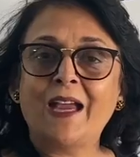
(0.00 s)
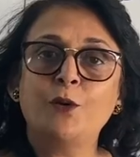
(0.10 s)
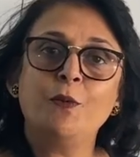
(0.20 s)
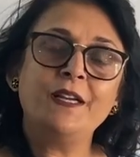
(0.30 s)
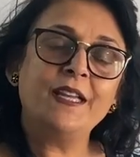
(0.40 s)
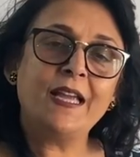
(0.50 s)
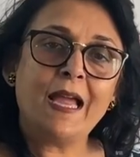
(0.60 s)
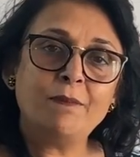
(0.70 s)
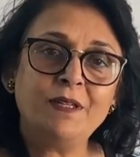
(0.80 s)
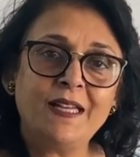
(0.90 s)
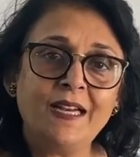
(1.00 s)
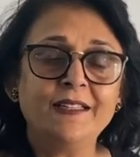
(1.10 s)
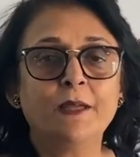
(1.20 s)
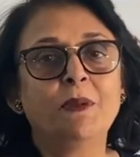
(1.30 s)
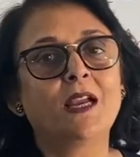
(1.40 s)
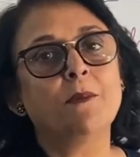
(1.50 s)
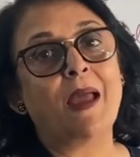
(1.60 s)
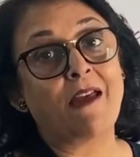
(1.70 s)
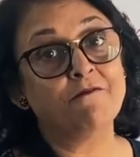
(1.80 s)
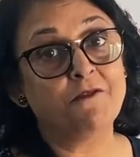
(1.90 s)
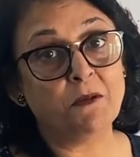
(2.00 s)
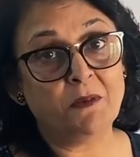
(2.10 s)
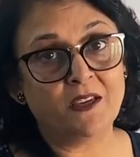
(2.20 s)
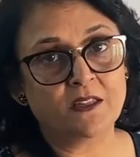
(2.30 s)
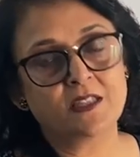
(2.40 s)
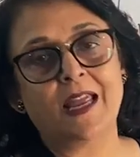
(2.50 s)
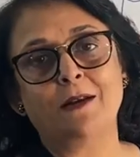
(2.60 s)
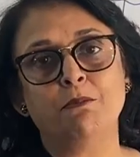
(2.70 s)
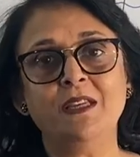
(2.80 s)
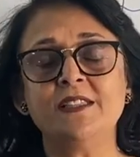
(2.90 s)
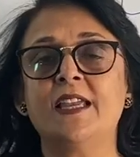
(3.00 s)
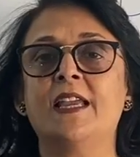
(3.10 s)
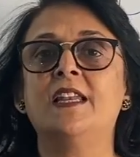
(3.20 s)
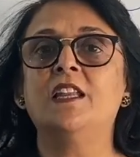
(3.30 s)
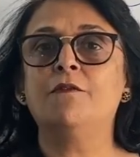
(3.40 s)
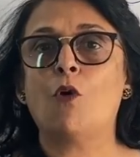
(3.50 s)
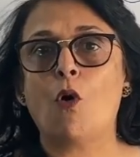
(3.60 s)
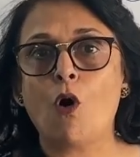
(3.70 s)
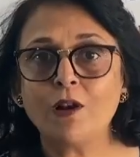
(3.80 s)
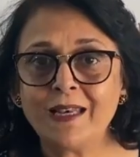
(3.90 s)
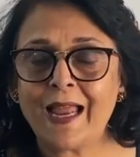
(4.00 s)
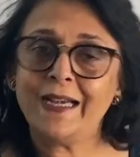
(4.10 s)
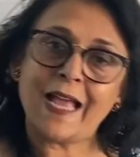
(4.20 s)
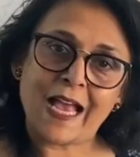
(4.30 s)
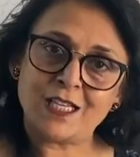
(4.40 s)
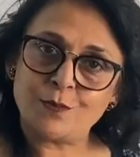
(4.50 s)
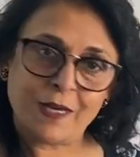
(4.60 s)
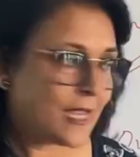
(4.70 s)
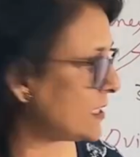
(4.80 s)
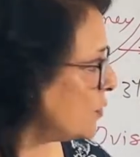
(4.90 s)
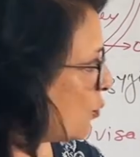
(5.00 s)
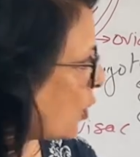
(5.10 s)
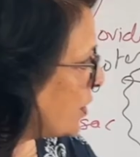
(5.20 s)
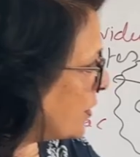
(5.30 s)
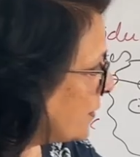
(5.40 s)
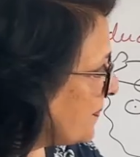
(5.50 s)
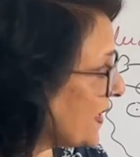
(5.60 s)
aquatic habitat, they become amphibious. That means they can live on land as well as in water.